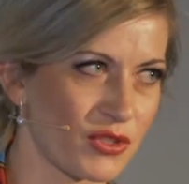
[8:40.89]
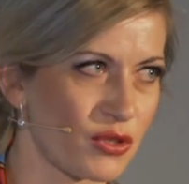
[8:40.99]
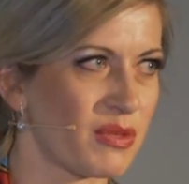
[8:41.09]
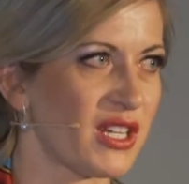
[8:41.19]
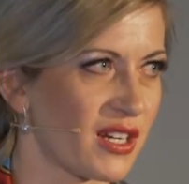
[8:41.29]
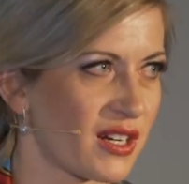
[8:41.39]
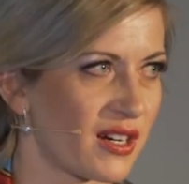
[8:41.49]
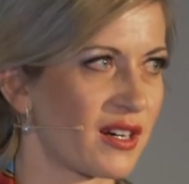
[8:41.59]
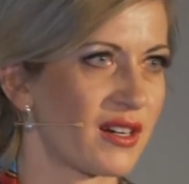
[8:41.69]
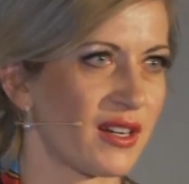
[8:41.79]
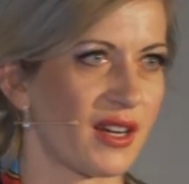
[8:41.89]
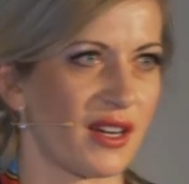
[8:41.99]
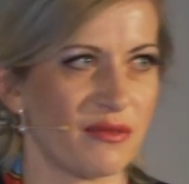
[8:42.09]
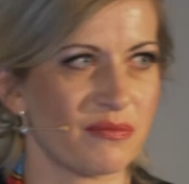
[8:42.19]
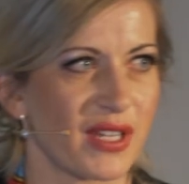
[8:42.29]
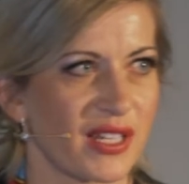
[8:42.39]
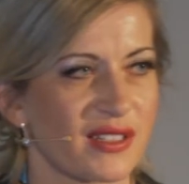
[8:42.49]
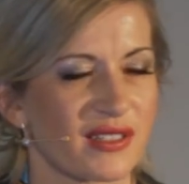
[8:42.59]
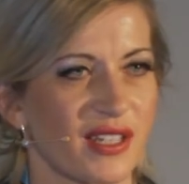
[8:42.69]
to be here and